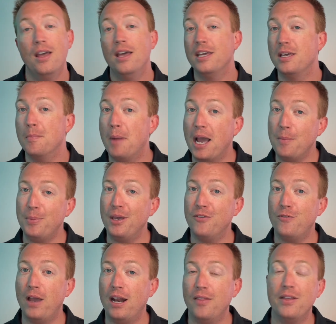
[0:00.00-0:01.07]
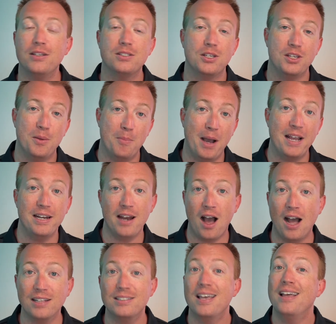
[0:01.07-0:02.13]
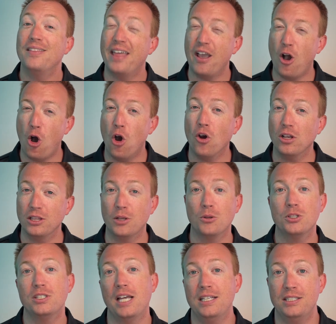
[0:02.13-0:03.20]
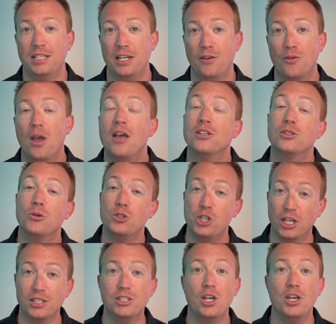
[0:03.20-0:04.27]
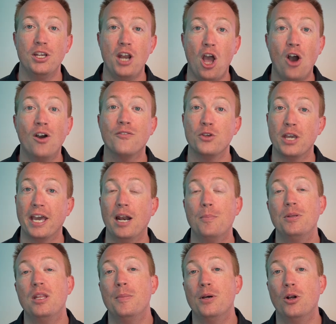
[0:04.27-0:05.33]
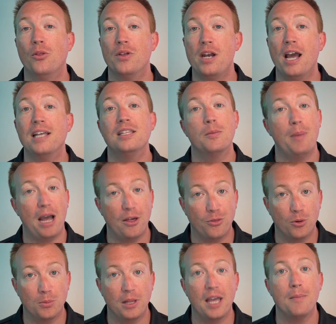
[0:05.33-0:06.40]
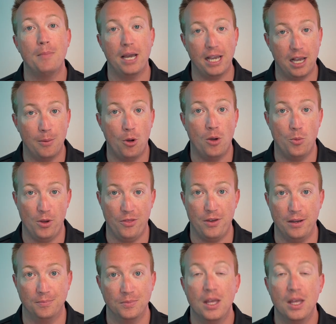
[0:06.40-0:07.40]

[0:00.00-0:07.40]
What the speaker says: You might be a fan of this, you might not. They are a little sensitive, so just so you know, if you get up in the middle of the night, the bathroom light might come on with you.